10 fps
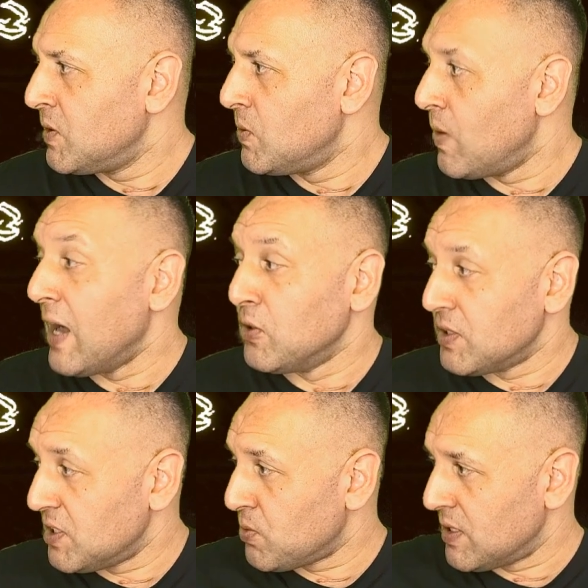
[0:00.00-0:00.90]
Wow, look at
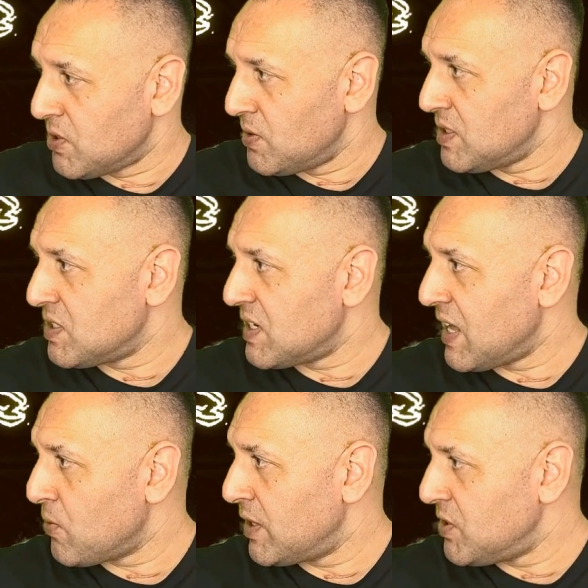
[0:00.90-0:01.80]
this one. So this is
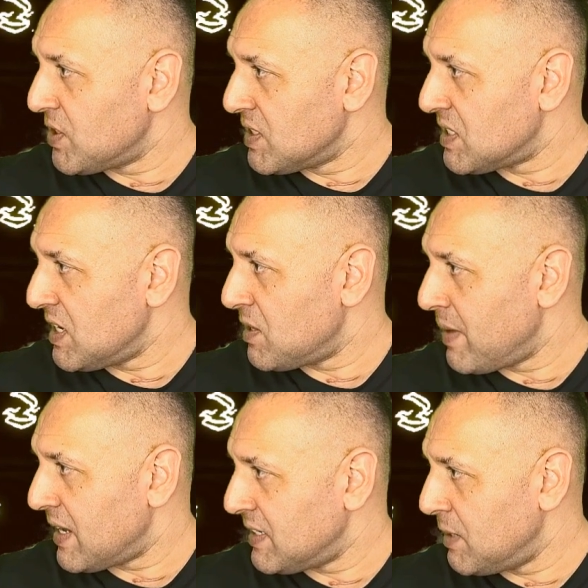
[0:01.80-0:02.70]
another one. You can see them
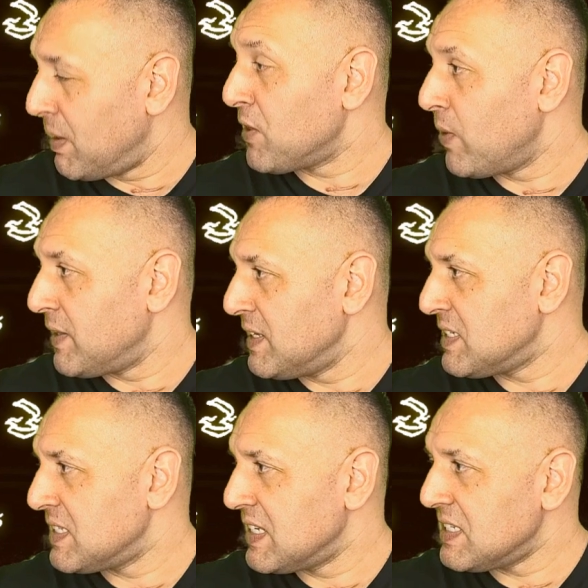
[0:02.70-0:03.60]
out here. By the way,
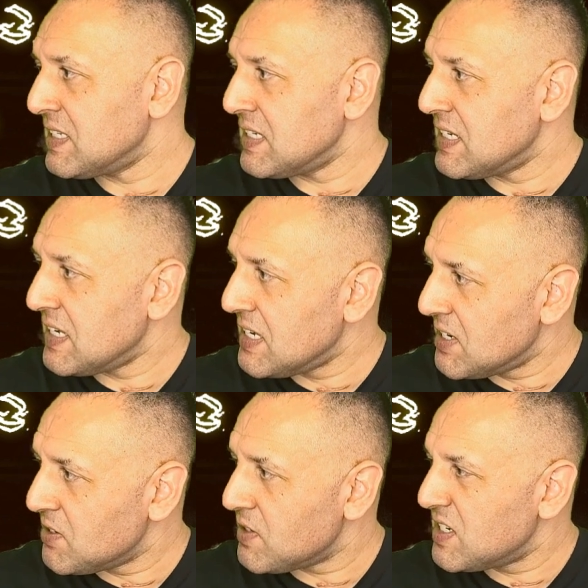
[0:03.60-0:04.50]
this
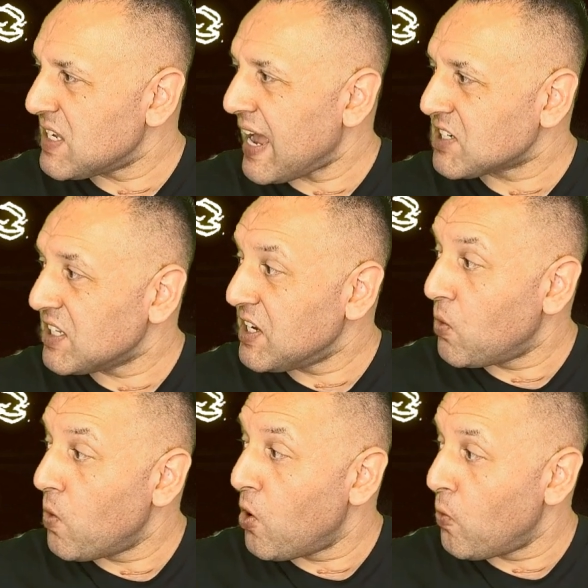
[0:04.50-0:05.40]
here is actually a
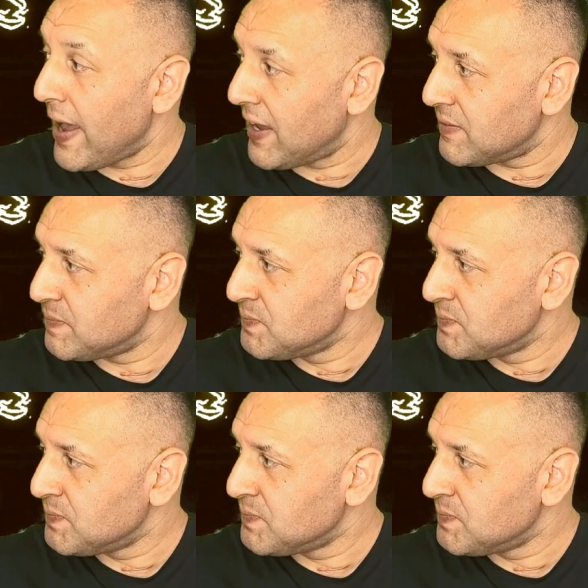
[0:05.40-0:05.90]
warwan.